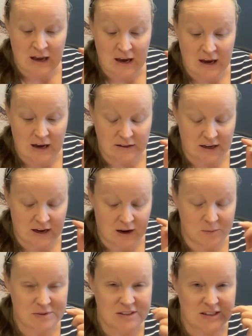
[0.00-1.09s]
and then
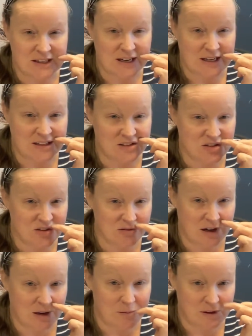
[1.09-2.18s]
helps to clean and
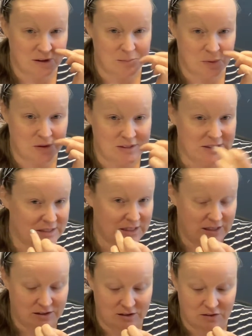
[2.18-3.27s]
scrape the pointy
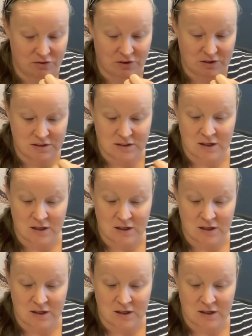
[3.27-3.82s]
teeth at the front.